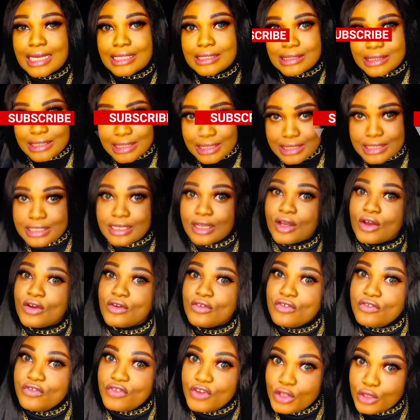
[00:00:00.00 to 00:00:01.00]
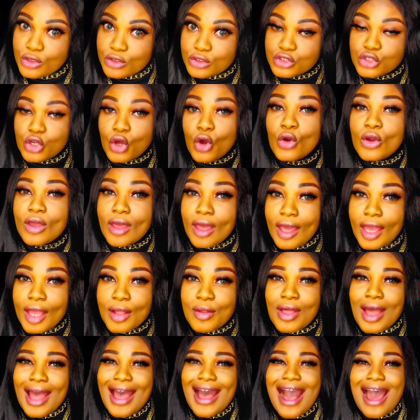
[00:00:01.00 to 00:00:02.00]
and this field.
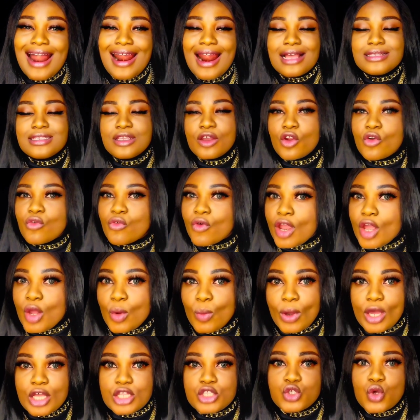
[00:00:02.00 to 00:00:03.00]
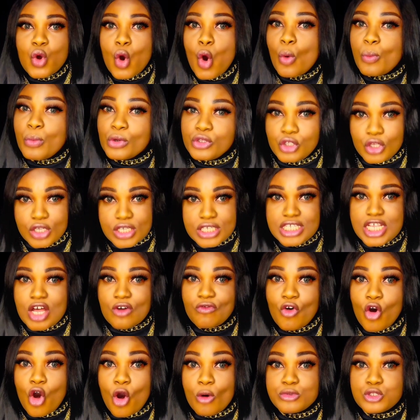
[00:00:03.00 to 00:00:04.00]
Okay, and that's a great way to open
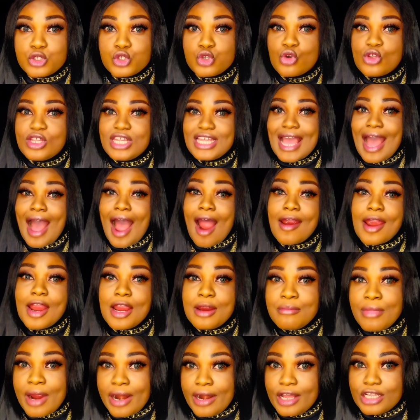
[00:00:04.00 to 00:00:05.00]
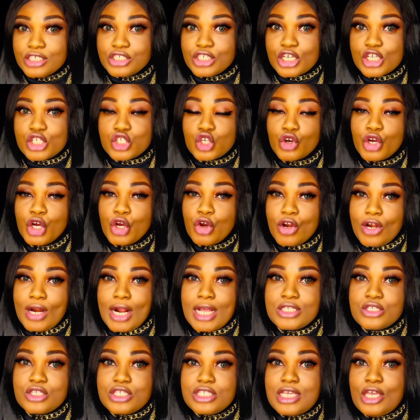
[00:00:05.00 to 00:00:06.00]
yourself up to the hiring managers or
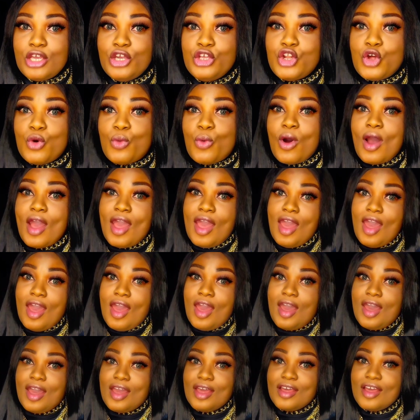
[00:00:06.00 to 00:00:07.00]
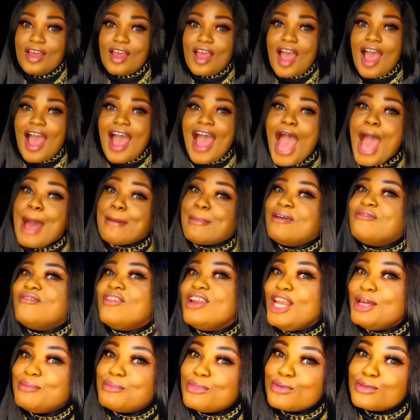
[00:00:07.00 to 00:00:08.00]
recruiters to say, you know what, hey, I'm
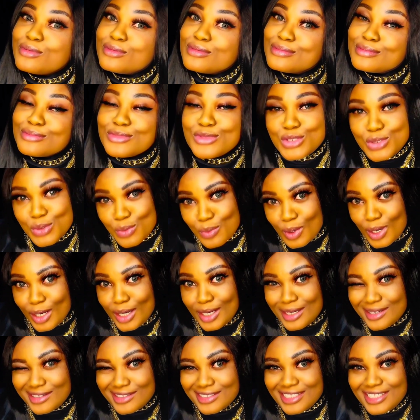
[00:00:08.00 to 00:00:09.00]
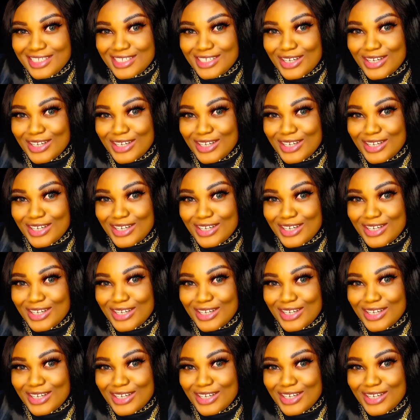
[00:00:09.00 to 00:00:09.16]
available to work.